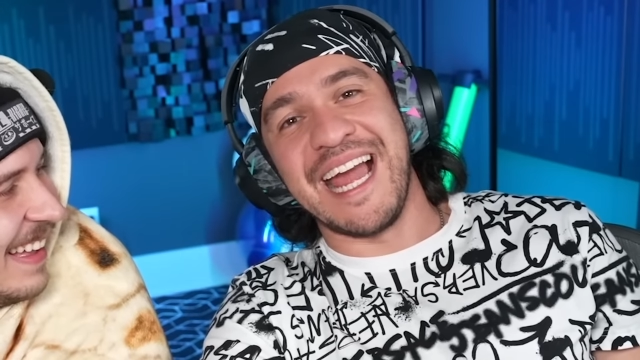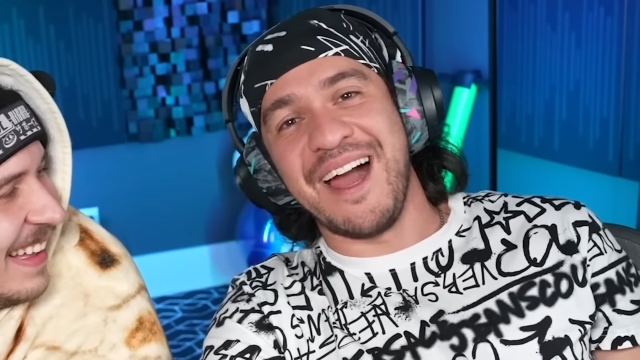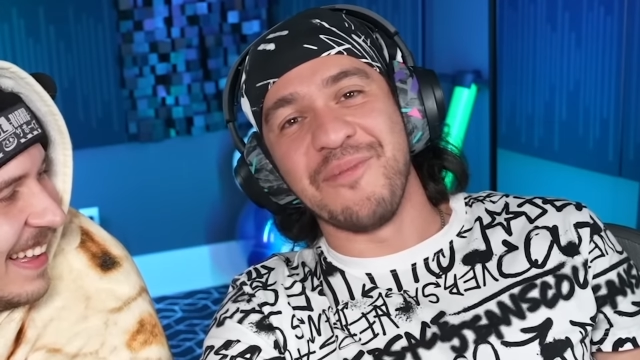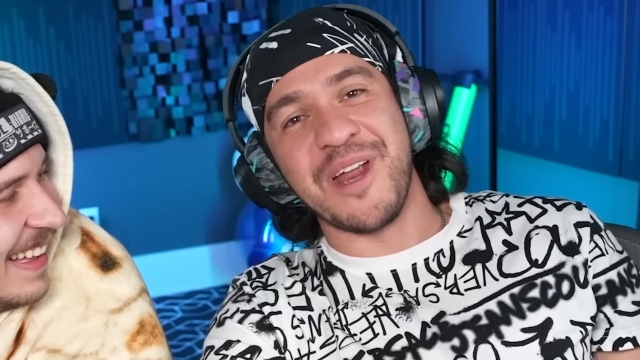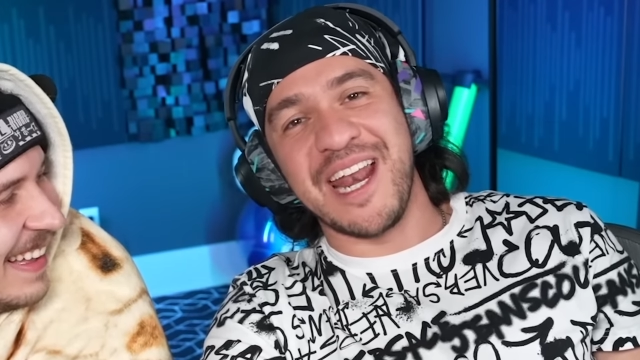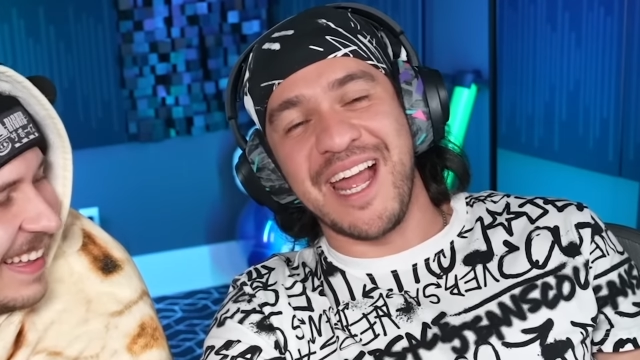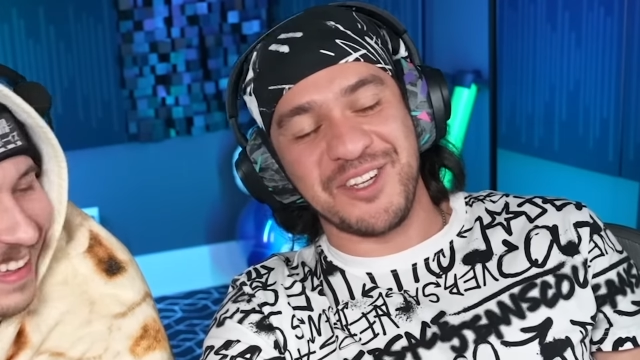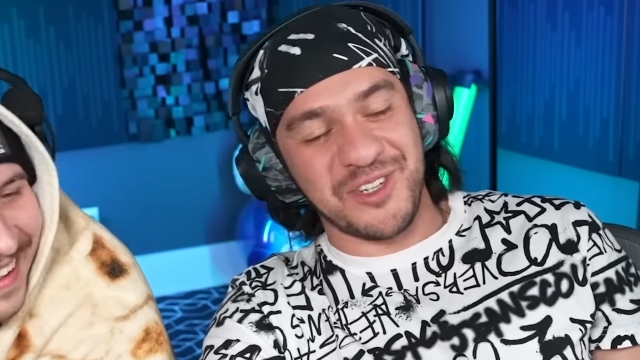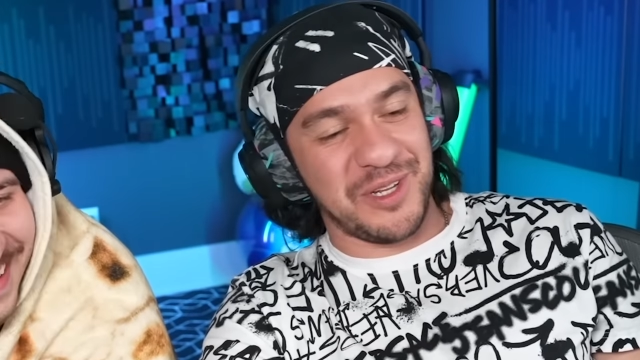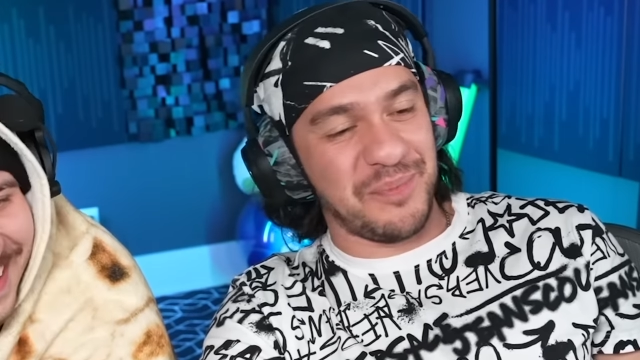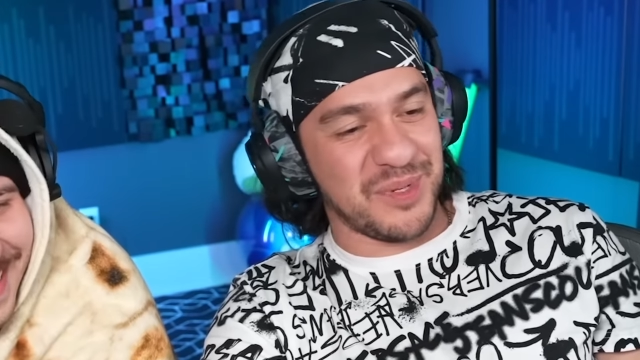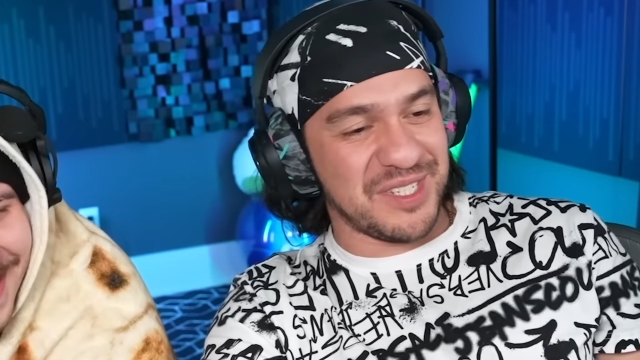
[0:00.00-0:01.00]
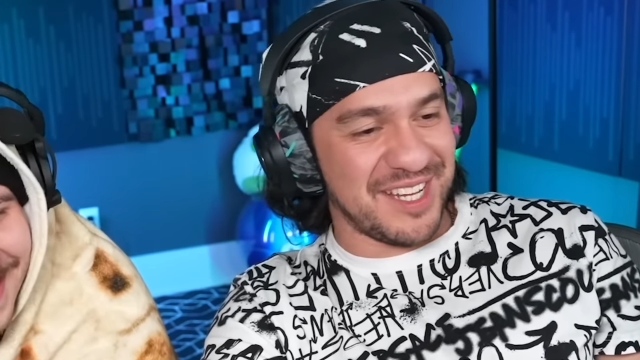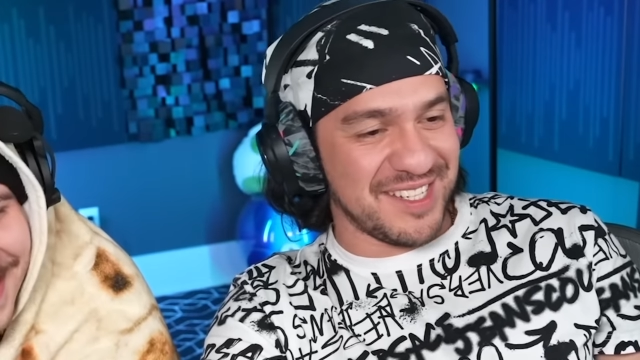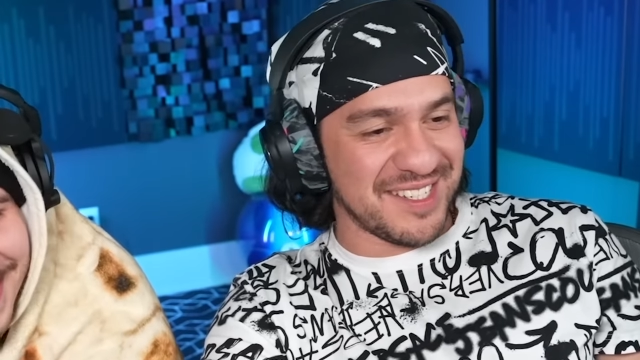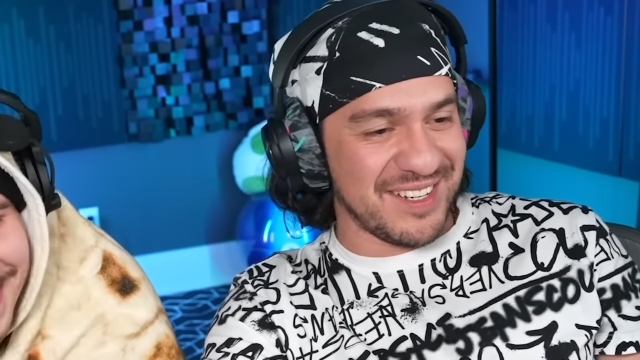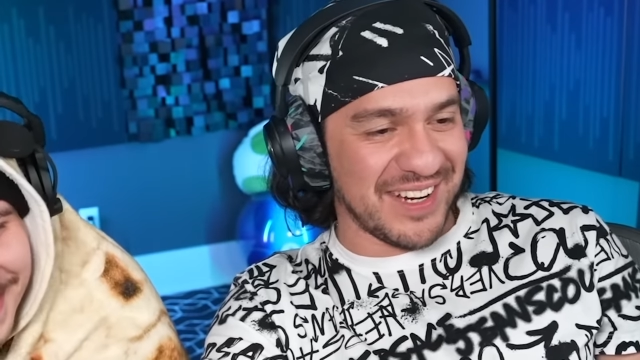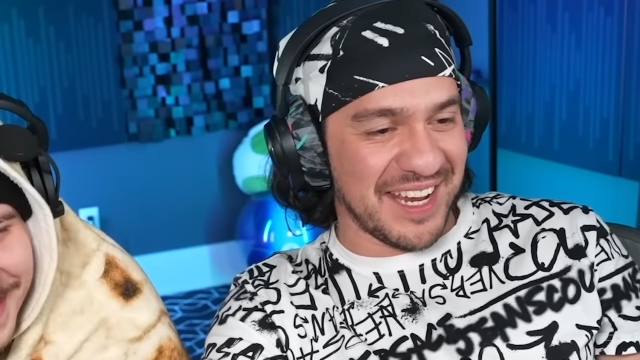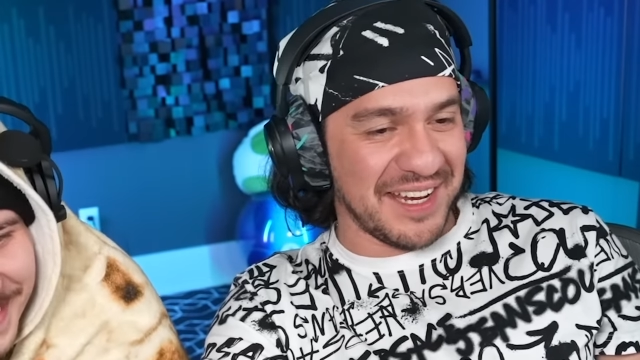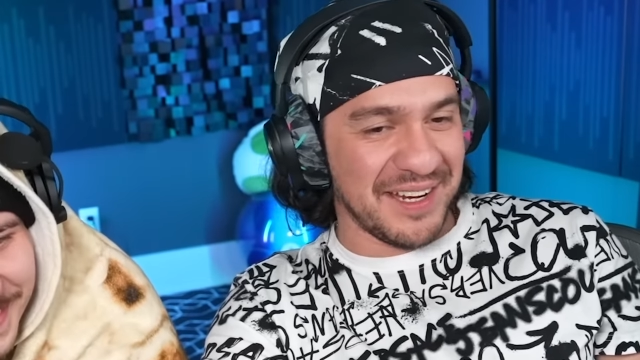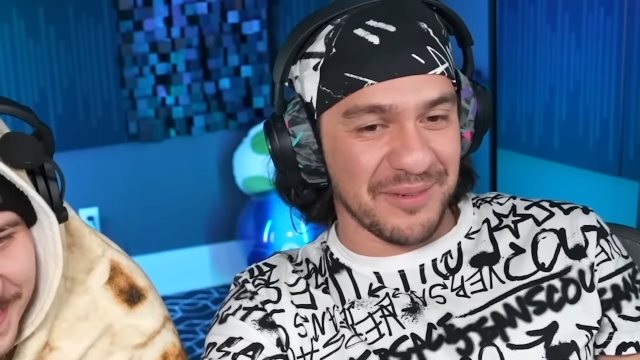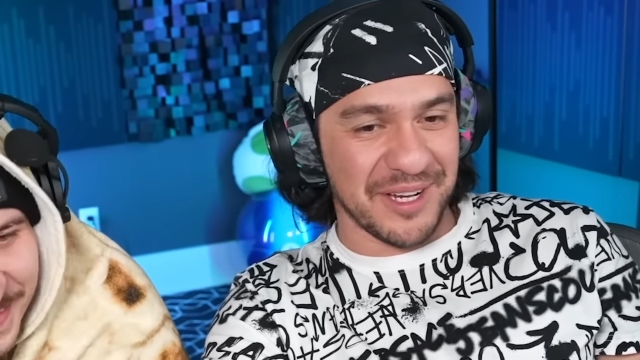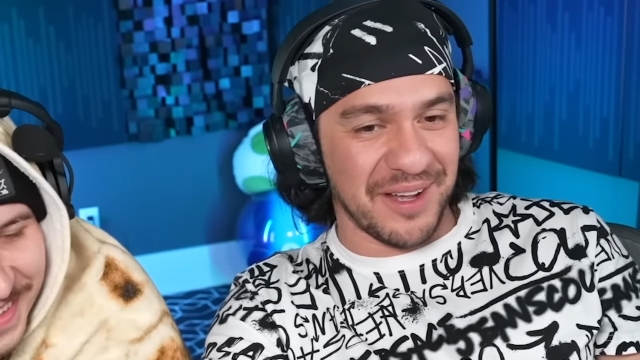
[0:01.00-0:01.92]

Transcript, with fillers: I'm not actually possessed. Okay, here we